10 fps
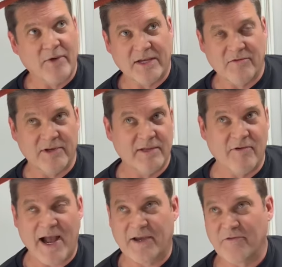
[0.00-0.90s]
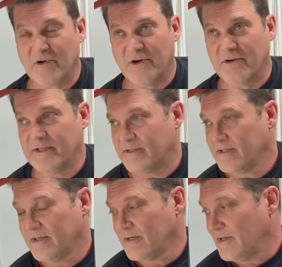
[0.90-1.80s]
we can really rock and roll and
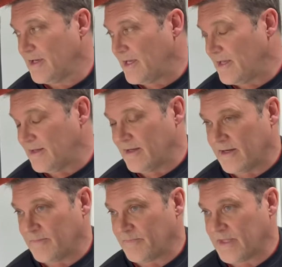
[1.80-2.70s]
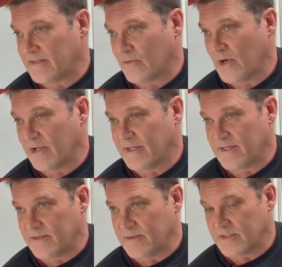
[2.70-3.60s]
get to welding
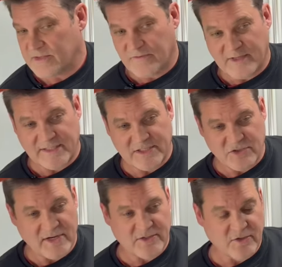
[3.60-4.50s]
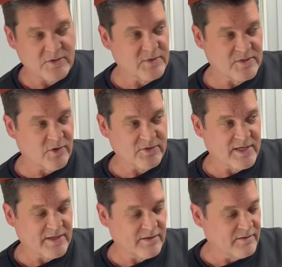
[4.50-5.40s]
and just fit these straight tubes, which won't
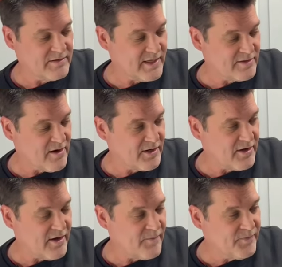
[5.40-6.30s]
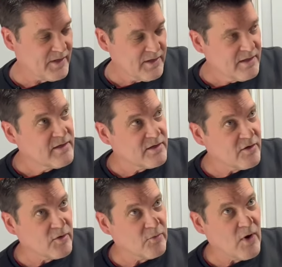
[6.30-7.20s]
take long at all.
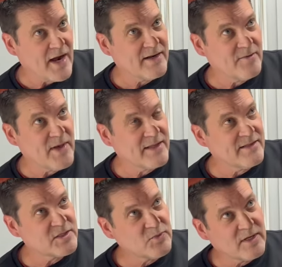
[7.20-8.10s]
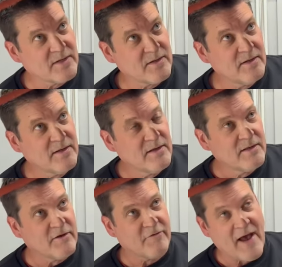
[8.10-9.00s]
We wanted to make this one
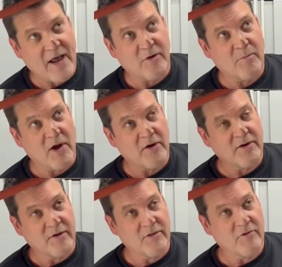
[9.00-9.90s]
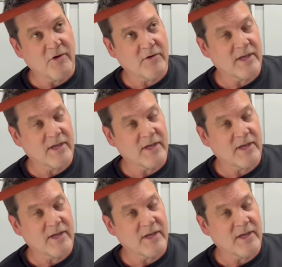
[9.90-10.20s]
the final part of the roll